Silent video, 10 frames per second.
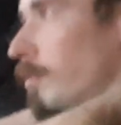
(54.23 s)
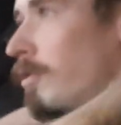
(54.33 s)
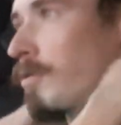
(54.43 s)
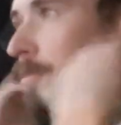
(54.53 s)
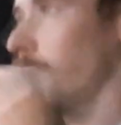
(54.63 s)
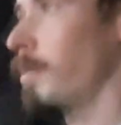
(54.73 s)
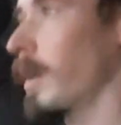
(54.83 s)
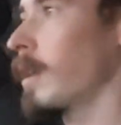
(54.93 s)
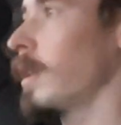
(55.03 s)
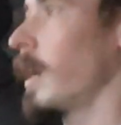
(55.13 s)
just
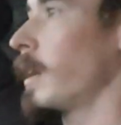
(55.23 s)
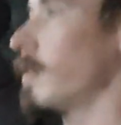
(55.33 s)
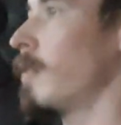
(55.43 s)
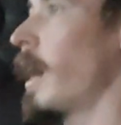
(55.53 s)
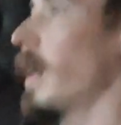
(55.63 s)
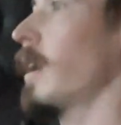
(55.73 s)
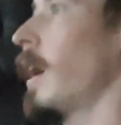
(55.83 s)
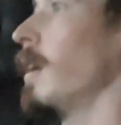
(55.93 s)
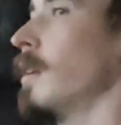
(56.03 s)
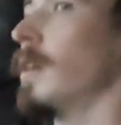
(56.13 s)
pick a lane, ride it
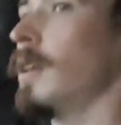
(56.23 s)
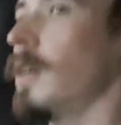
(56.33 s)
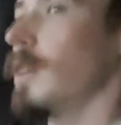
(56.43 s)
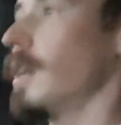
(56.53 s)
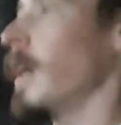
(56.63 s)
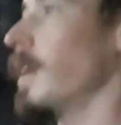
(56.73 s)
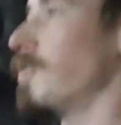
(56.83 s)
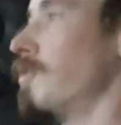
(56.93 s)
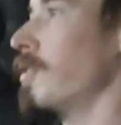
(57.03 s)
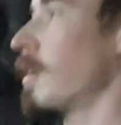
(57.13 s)
out.
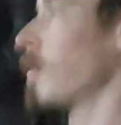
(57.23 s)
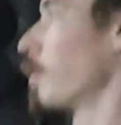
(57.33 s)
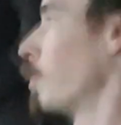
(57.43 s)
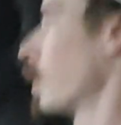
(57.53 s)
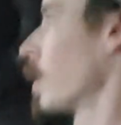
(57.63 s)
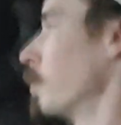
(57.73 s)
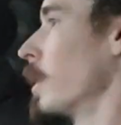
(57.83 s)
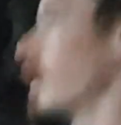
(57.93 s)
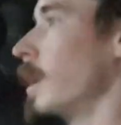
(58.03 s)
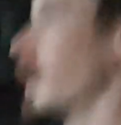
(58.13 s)
It's generally one of the
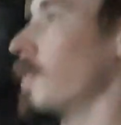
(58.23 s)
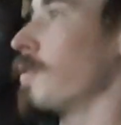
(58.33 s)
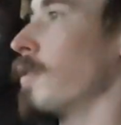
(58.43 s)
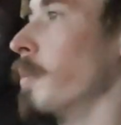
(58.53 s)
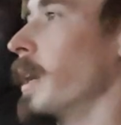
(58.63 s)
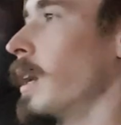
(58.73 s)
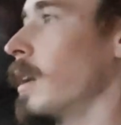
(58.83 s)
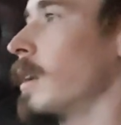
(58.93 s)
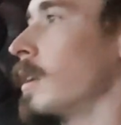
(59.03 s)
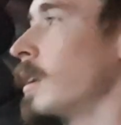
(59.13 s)
middle lanes for me,
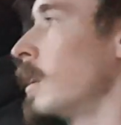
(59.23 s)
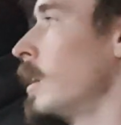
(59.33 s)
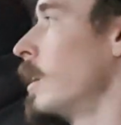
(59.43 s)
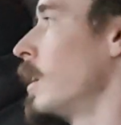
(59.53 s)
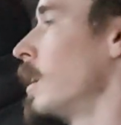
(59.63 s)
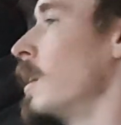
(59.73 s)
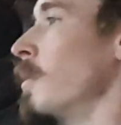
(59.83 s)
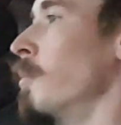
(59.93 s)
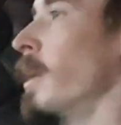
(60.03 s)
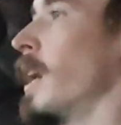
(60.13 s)

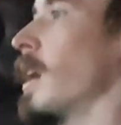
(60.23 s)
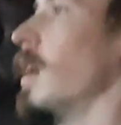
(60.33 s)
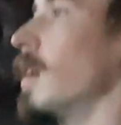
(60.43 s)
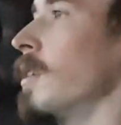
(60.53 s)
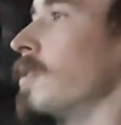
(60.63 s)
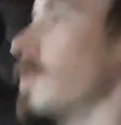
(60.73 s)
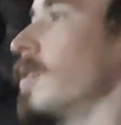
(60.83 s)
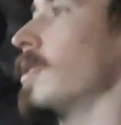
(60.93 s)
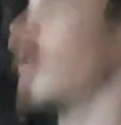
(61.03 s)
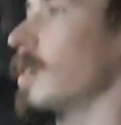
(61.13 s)
because
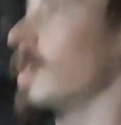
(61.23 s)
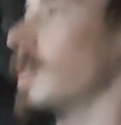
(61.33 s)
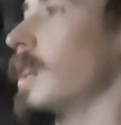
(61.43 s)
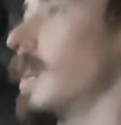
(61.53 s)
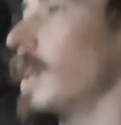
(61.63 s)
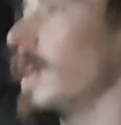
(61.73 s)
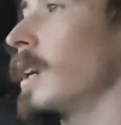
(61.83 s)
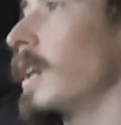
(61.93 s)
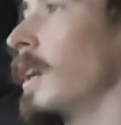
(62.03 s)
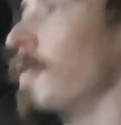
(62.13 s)

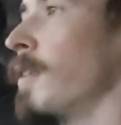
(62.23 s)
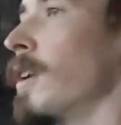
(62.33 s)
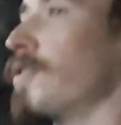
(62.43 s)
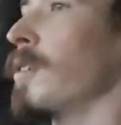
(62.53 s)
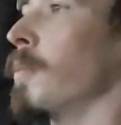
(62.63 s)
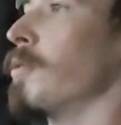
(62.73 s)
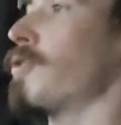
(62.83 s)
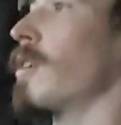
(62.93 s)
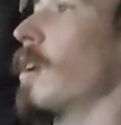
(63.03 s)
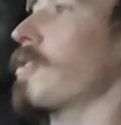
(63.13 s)
if there's an
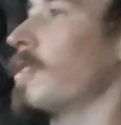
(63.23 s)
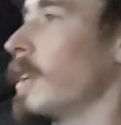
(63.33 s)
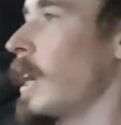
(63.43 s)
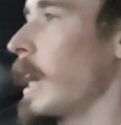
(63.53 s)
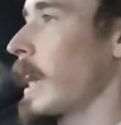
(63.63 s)
obstruction that I